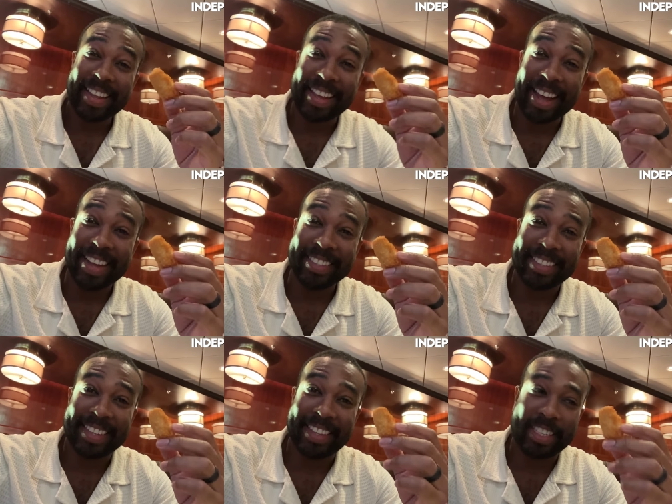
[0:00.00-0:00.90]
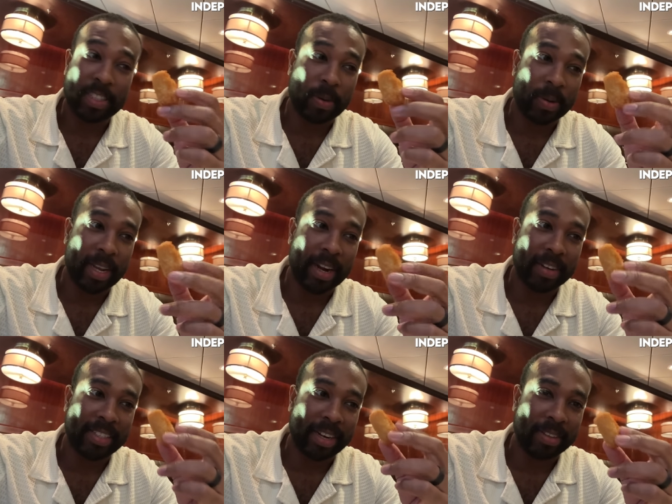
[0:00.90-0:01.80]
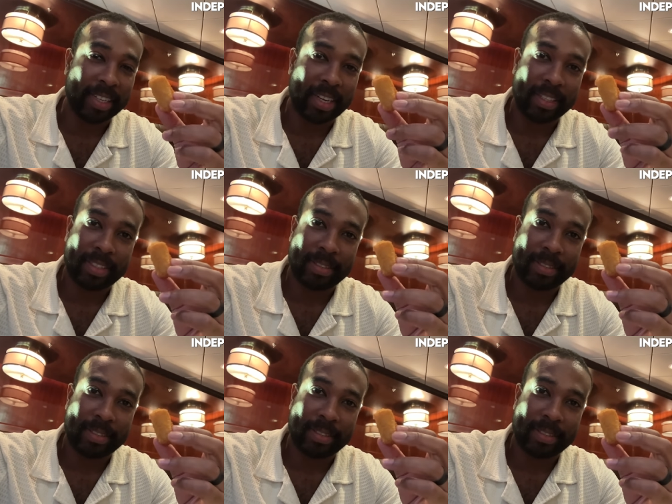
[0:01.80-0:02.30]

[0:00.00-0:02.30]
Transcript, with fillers: Guys, these Gruyere tater tots